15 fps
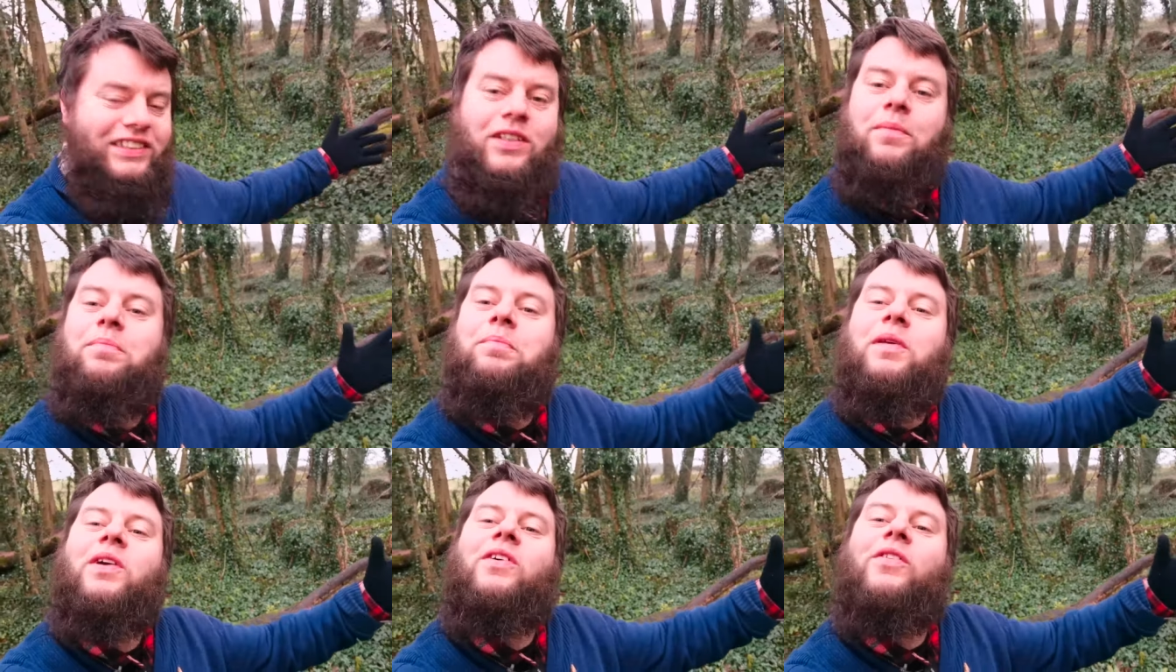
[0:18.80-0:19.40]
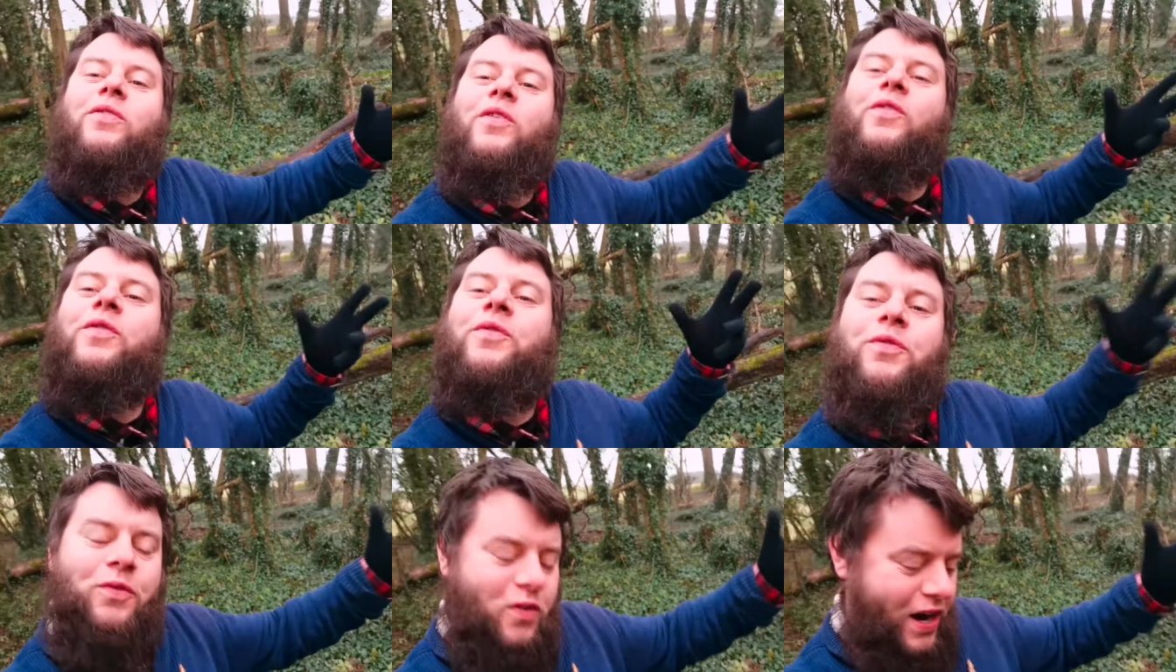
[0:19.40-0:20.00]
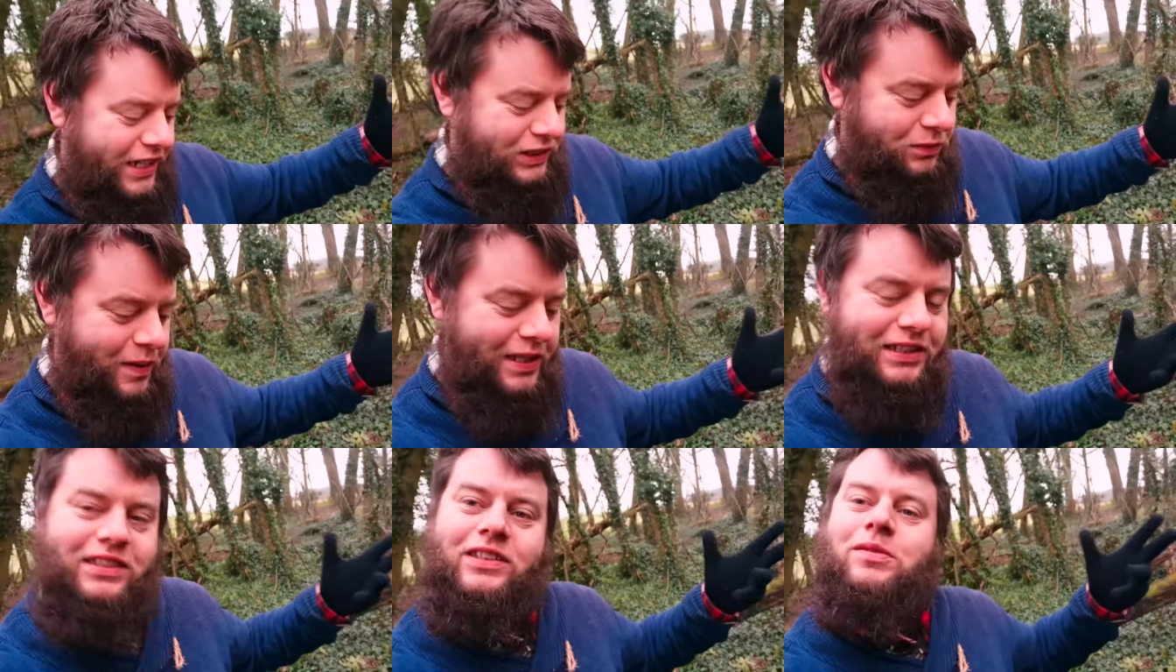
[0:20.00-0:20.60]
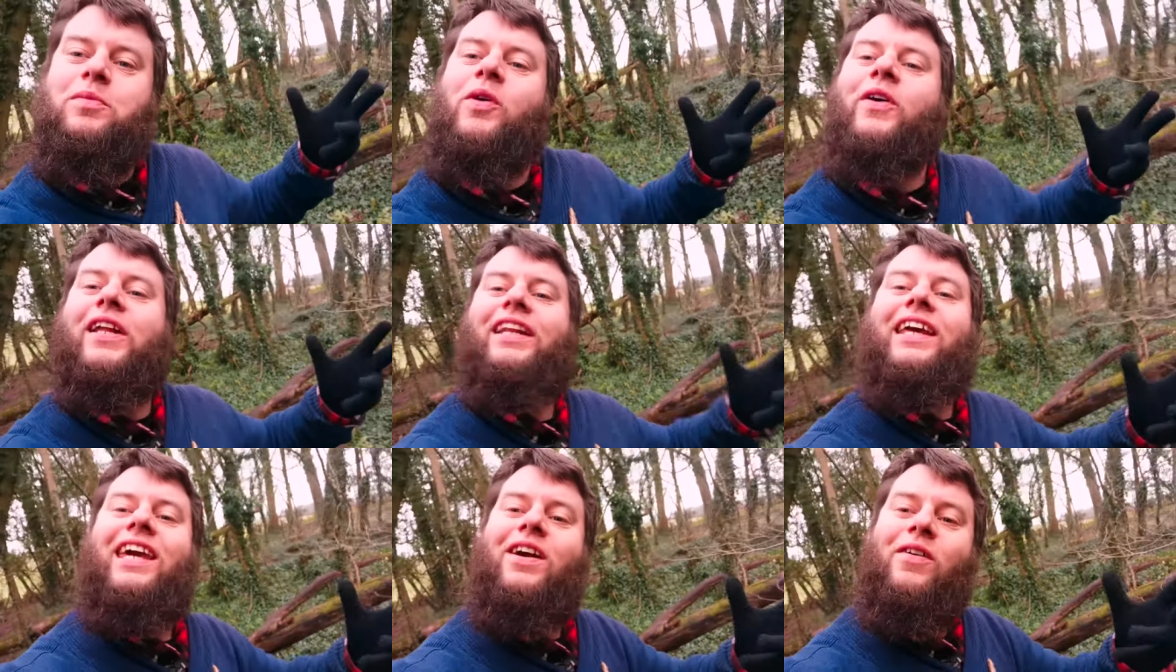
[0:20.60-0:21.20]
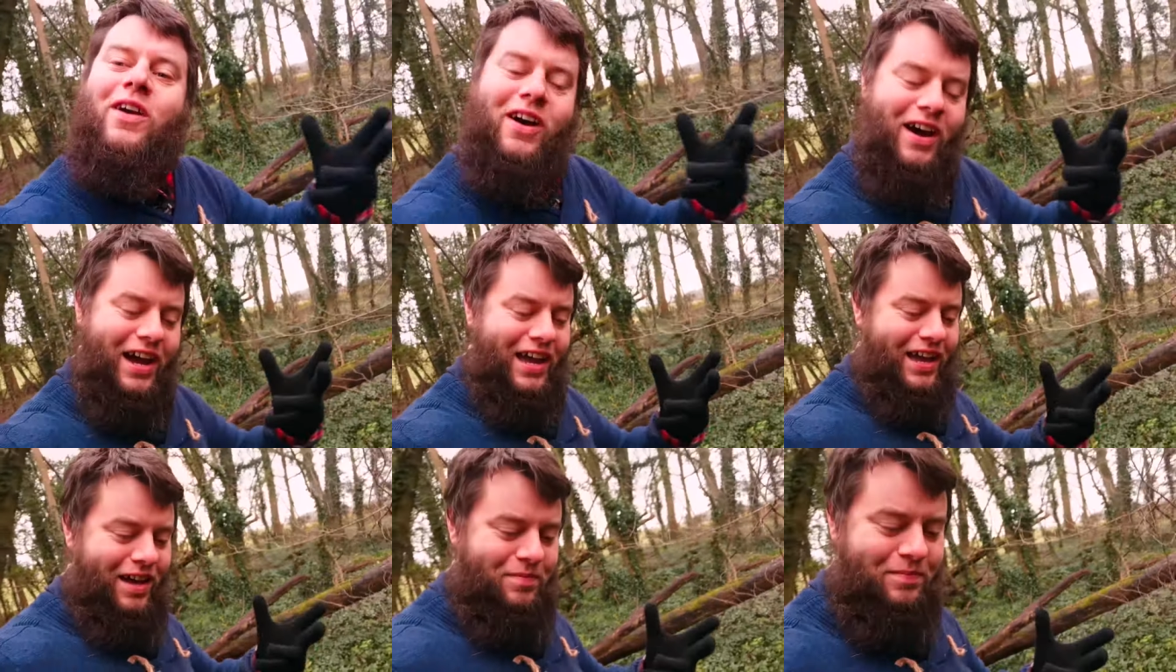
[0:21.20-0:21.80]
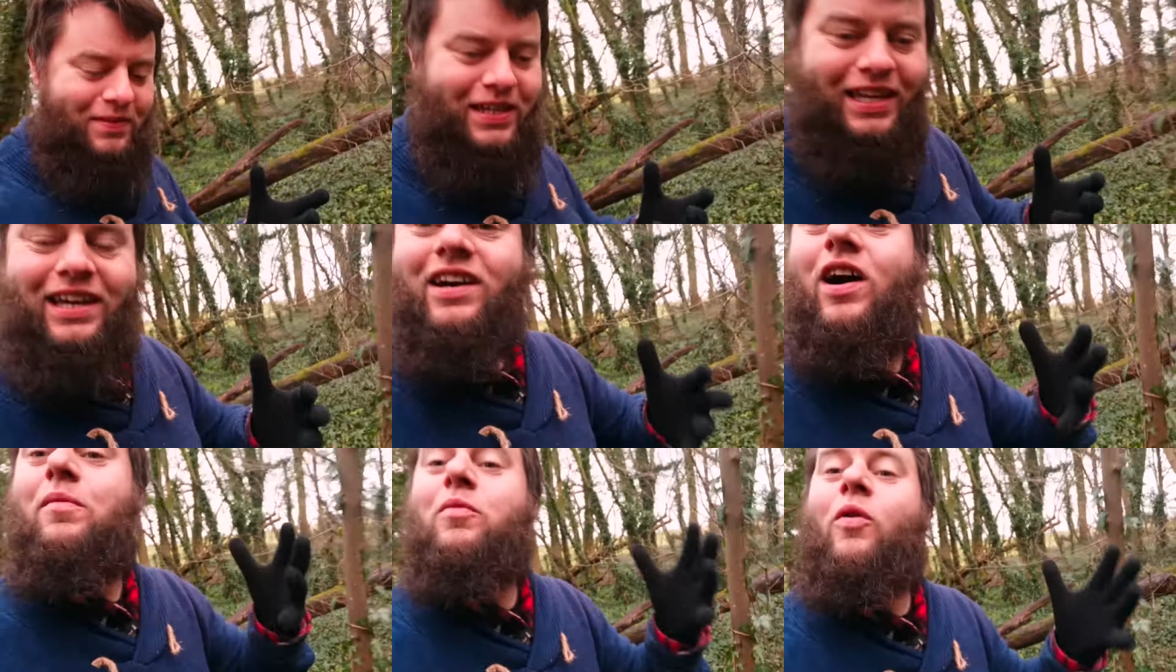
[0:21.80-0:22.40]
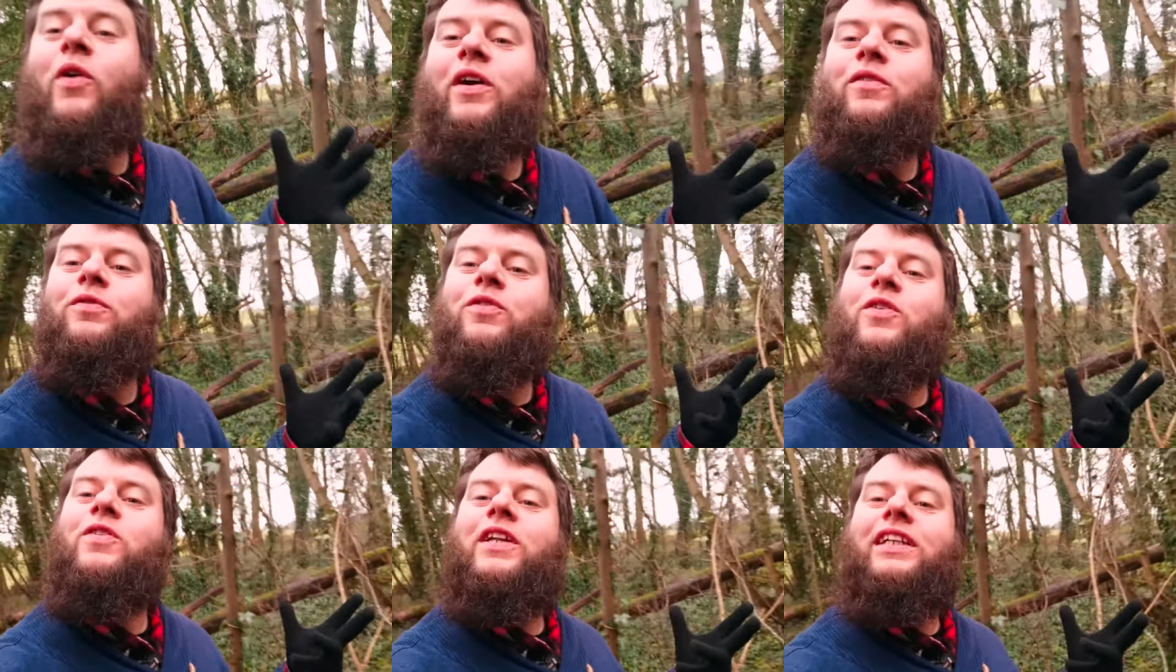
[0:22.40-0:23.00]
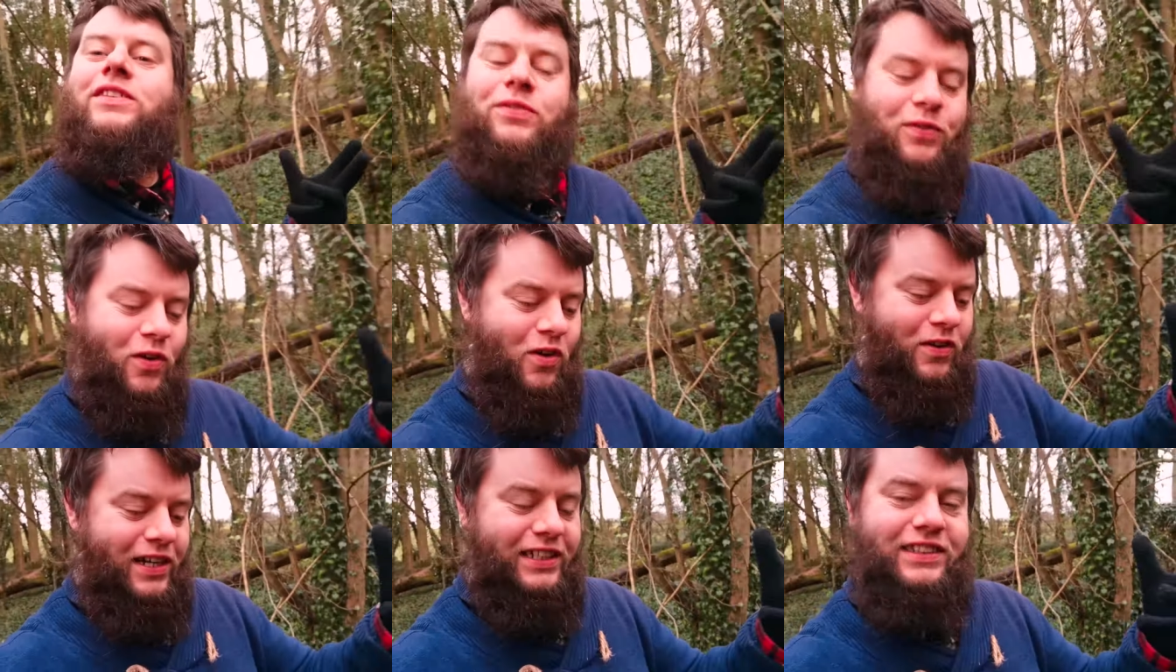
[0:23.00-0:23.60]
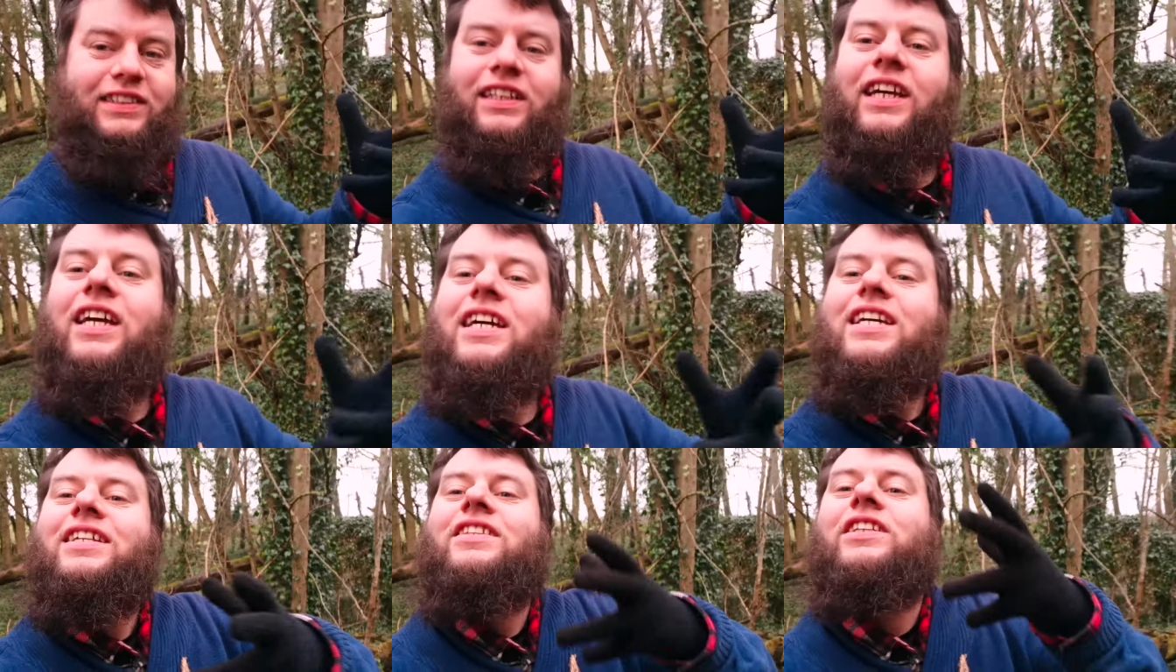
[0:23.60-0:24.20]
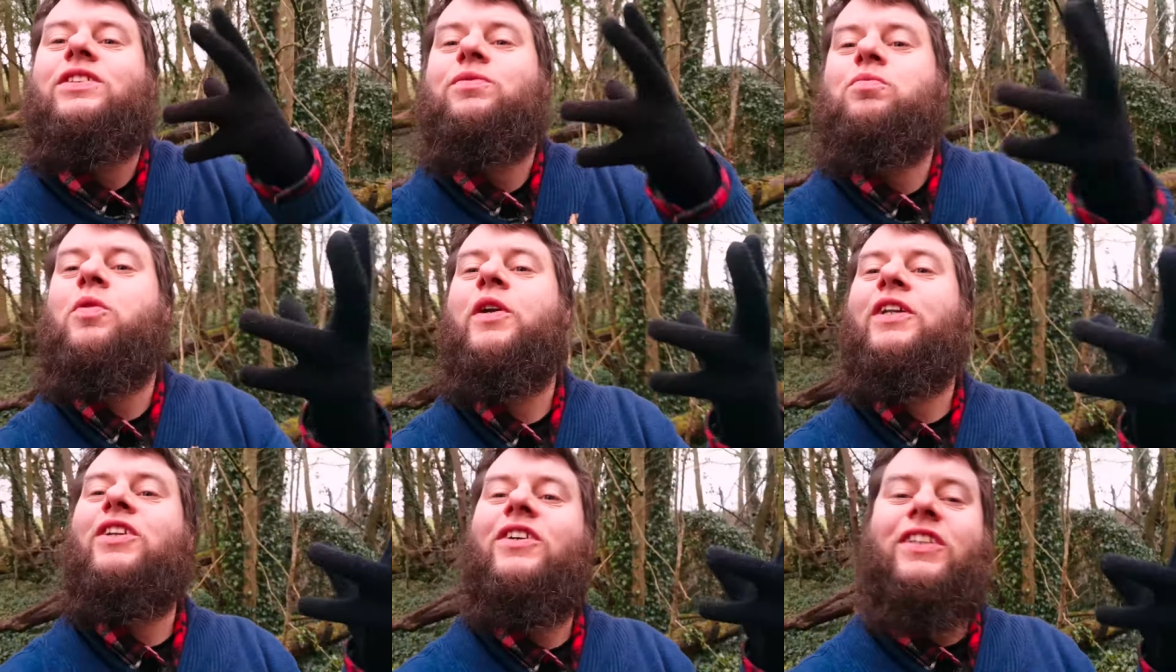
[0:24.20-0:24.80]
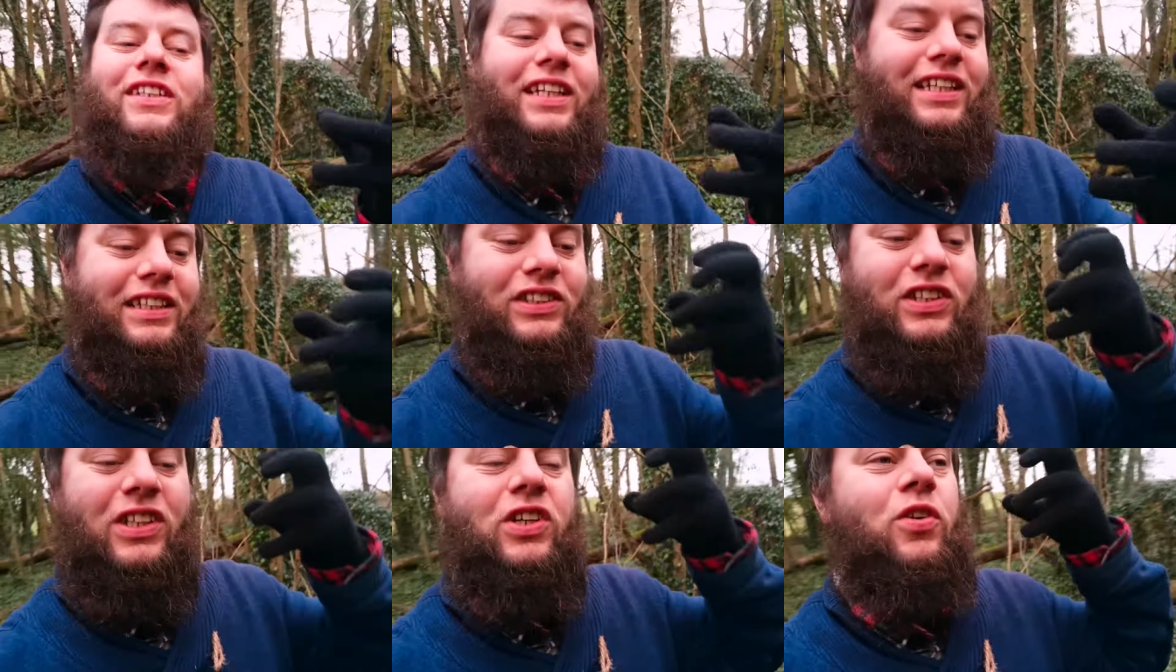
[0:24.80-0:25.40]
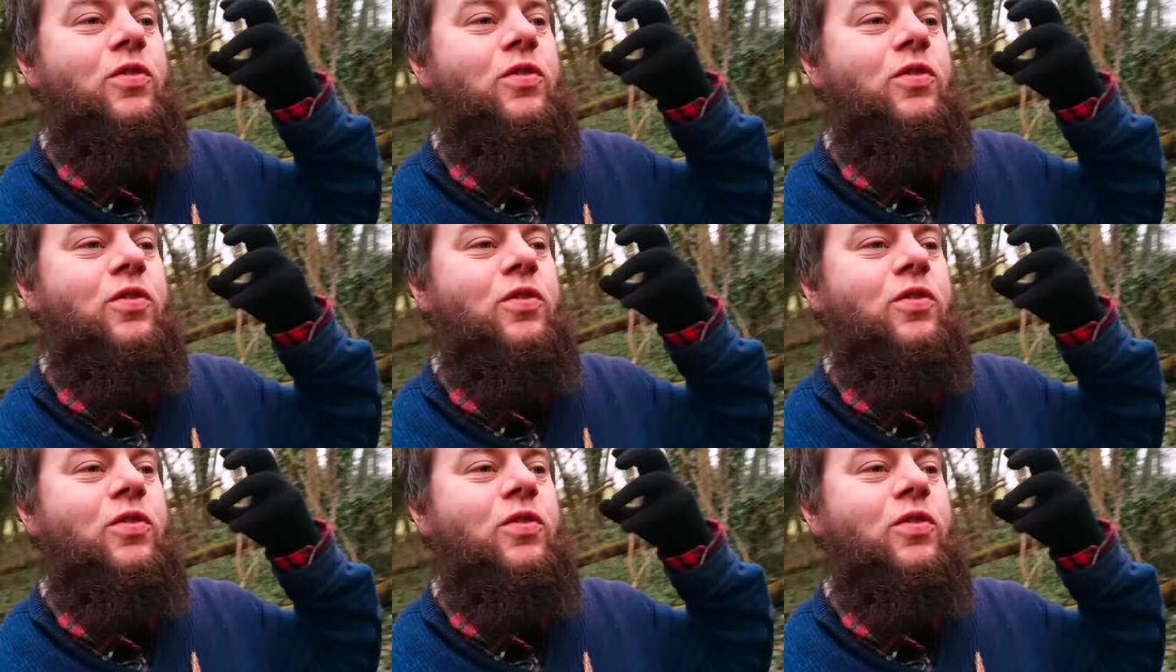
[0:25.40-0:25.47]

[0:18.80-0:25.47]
It's a beautiful fresh winter's morning here where I am. I'm walking through this forest, this woodland, and it's